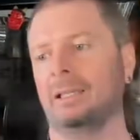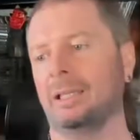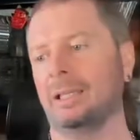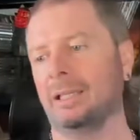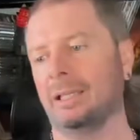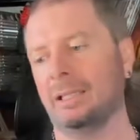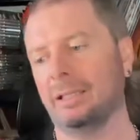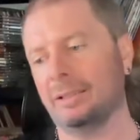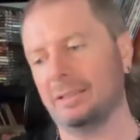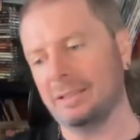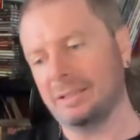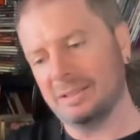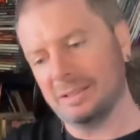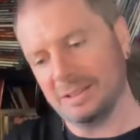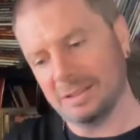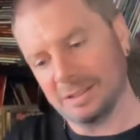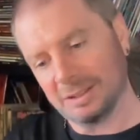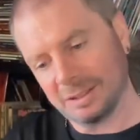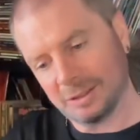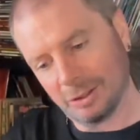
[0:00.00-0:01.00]
And this
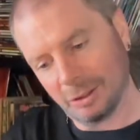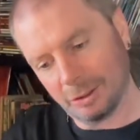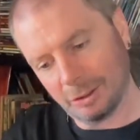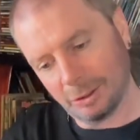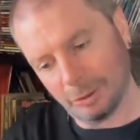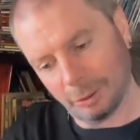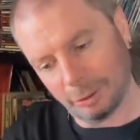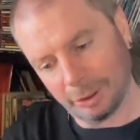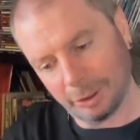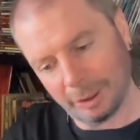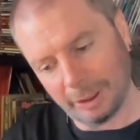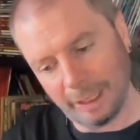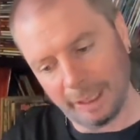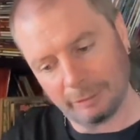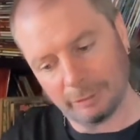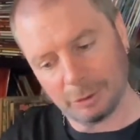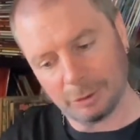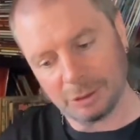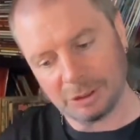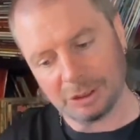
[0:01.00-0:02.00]
is a song called Gonna
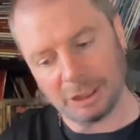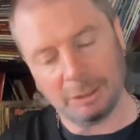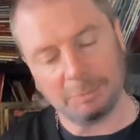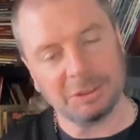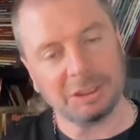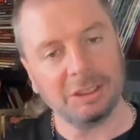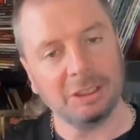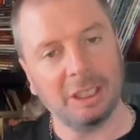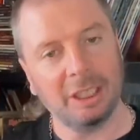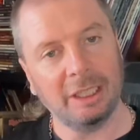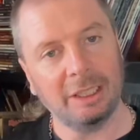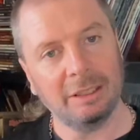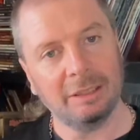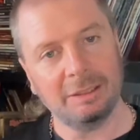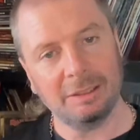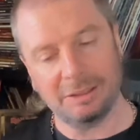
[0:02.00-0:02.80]
Have a Good Time Tonight.